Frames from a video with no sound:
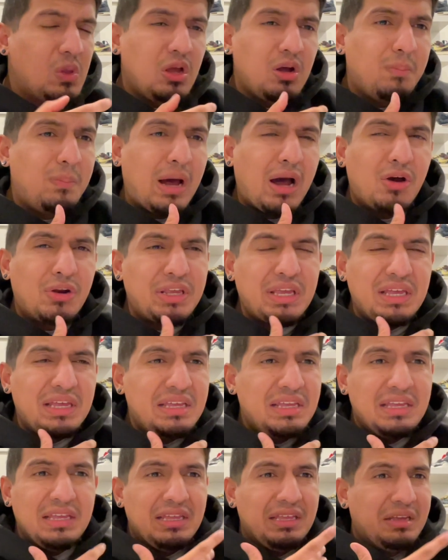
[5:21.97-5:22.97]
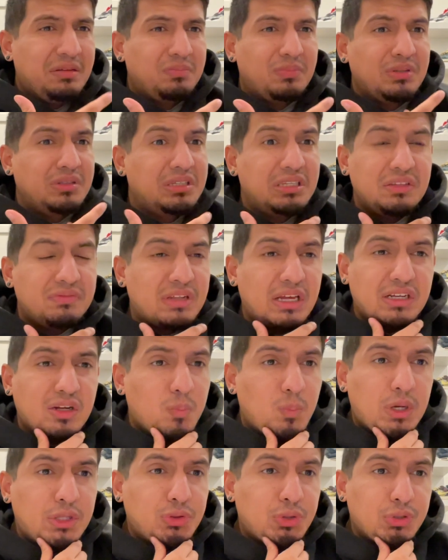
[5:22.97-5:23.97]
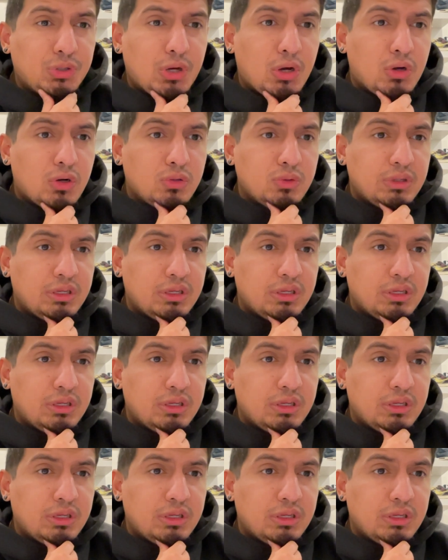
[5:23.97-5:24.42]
about it, believe like a month ago.